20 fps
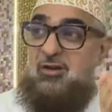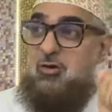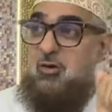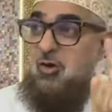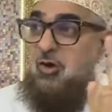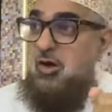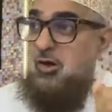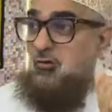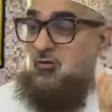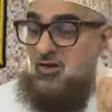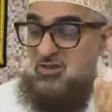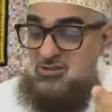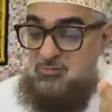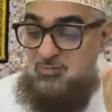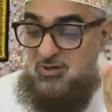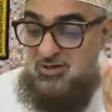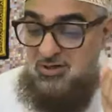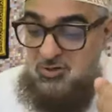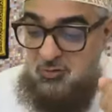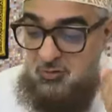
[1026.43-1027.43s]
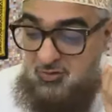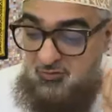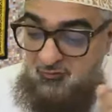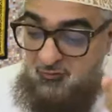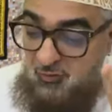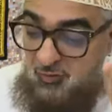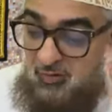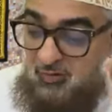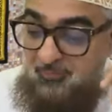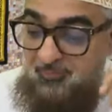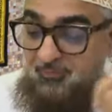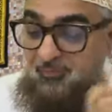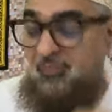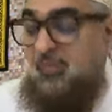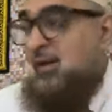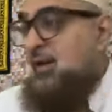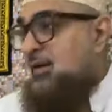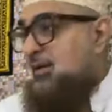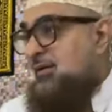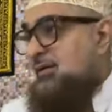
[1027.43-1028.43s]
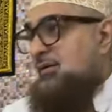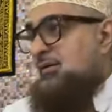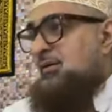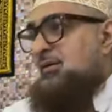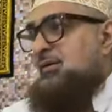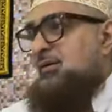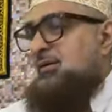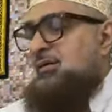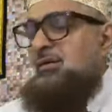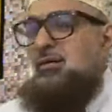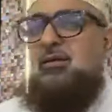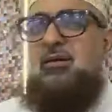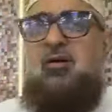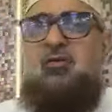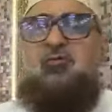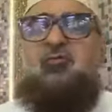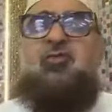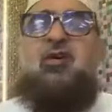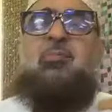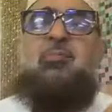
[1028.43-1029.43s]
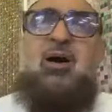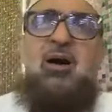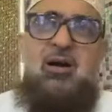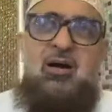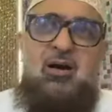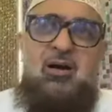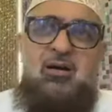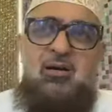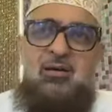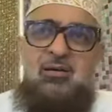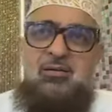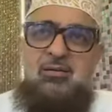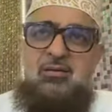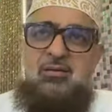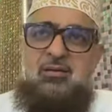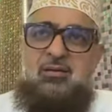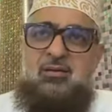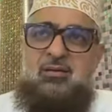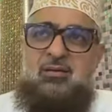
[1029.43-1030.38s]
I will always be truthful. Fabaka.